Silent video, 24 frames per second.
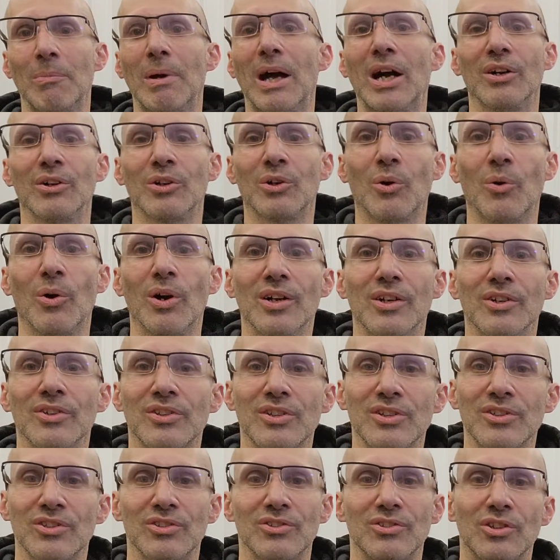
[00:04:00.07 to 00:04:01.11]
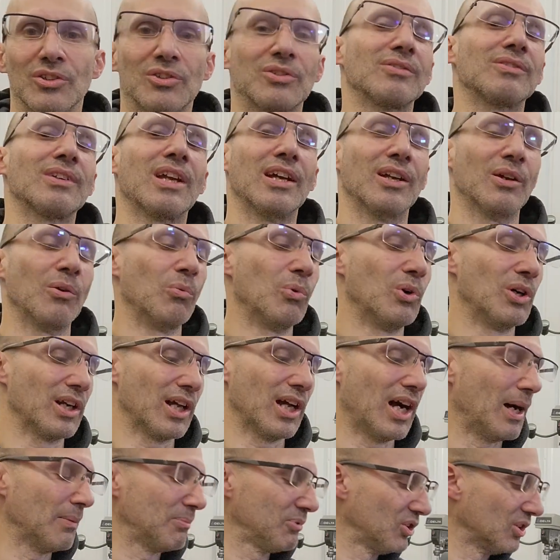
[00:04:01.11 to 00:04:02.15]
mount coils. This is just kind of one
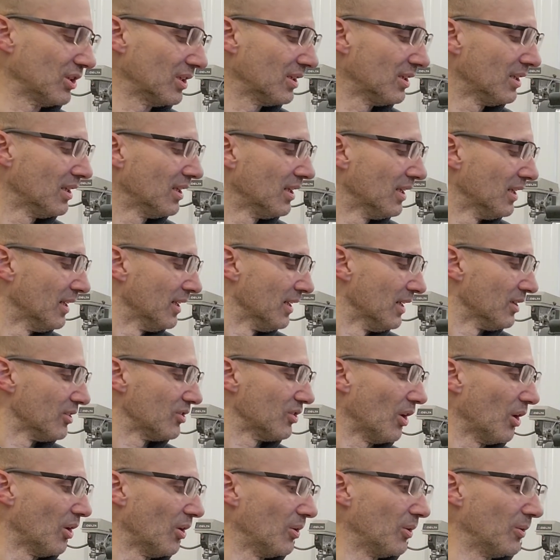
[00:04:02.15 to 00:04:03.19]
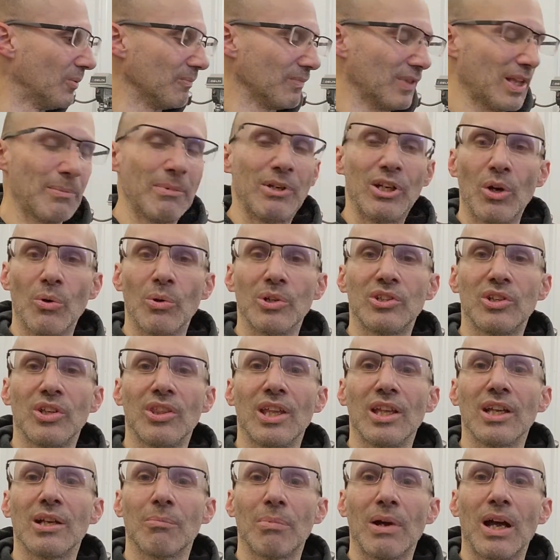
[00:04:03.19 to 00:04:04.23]
option. So let me know what you
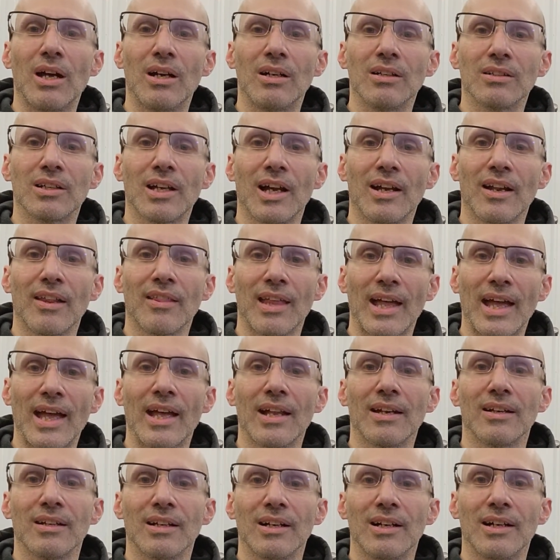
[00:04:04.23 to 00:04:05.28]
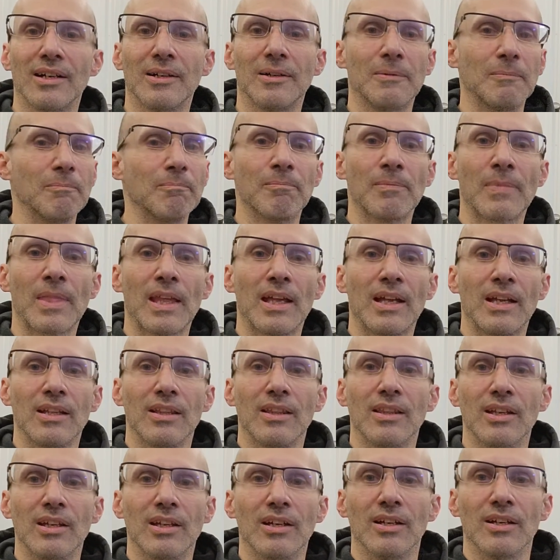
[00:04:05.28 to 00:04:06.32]
think about kind of that. Um,
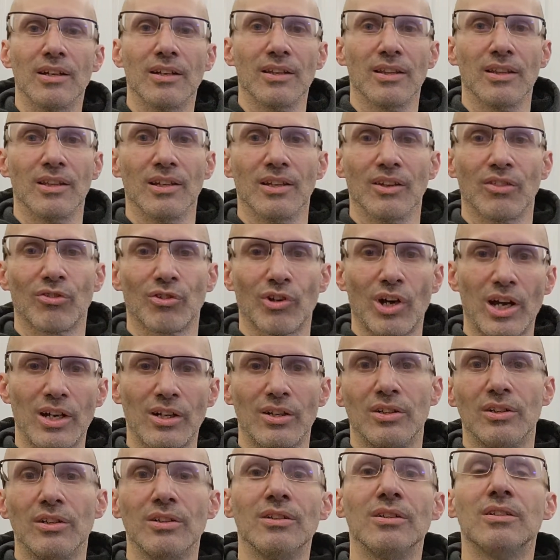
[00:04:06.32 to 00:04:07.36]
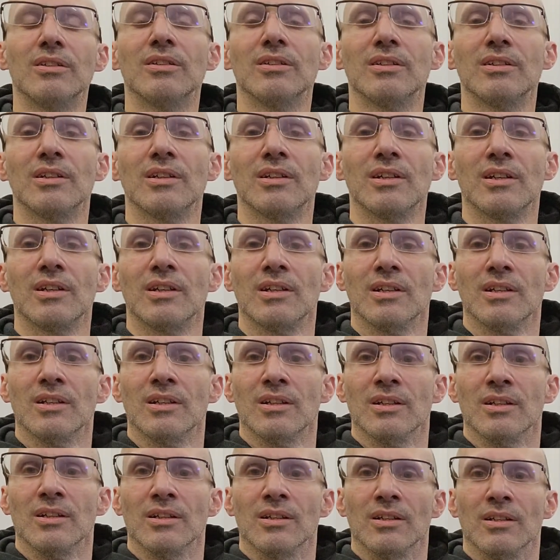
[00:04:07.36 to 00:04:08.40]
the the throttle
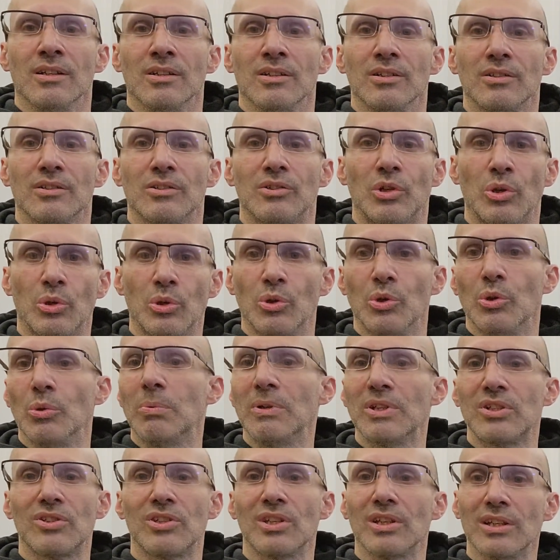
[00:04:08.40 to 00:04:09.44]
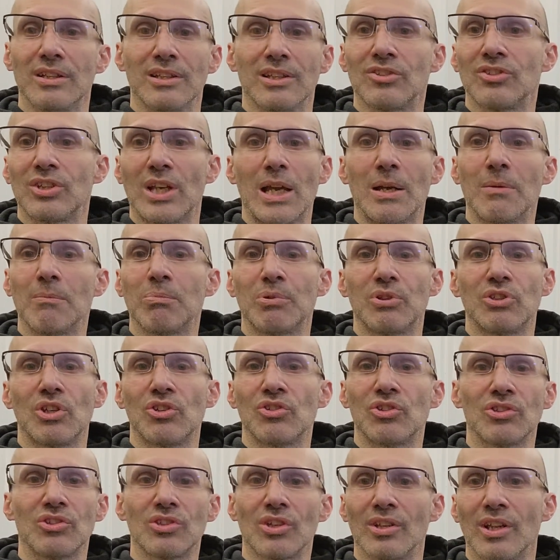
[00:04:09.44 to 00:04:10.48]
tube is in the same
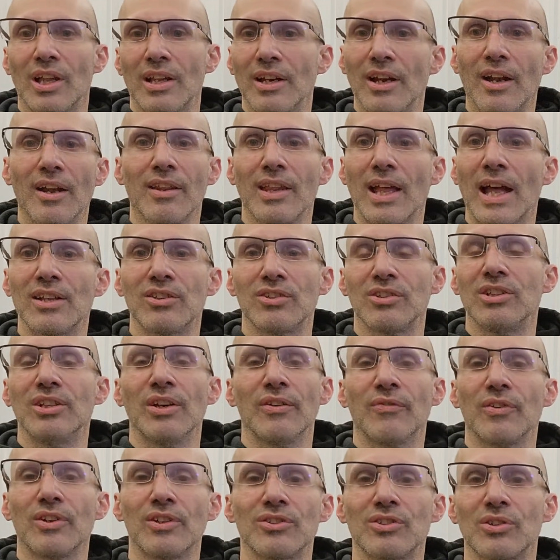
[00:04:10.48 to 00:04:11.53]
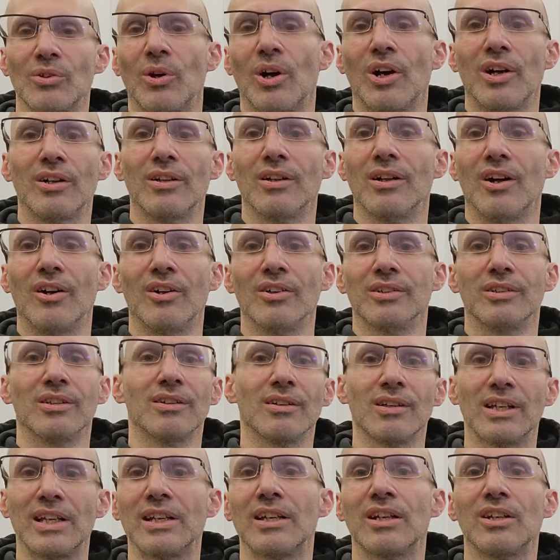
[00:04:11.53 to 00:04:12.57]
position, so none of that's different. So all, all your
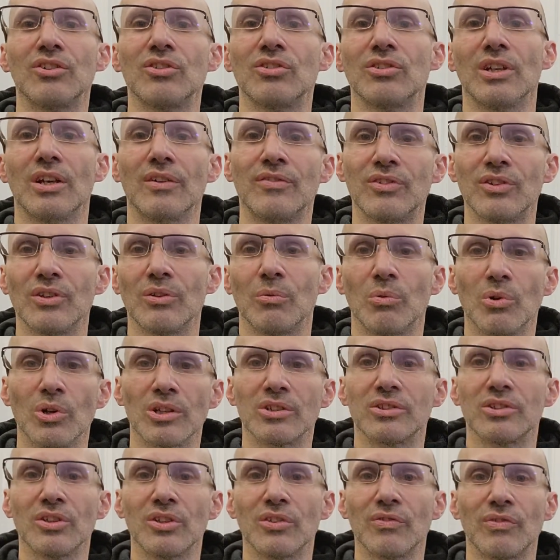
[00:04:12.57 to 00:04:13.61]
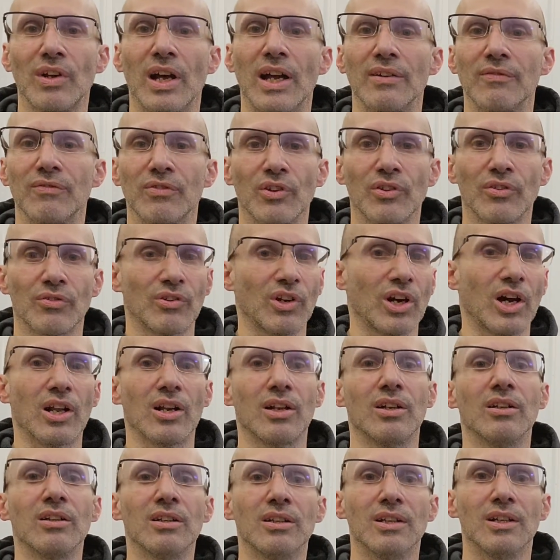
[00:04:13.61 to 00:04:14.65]
linkage stuff should work just fine for
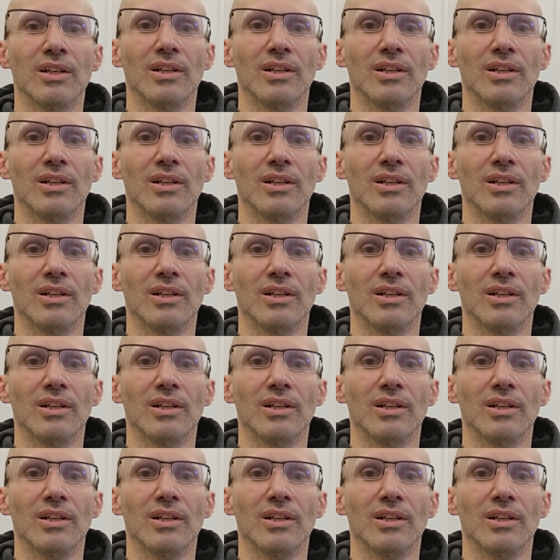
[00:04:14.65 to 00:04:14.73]
throttle.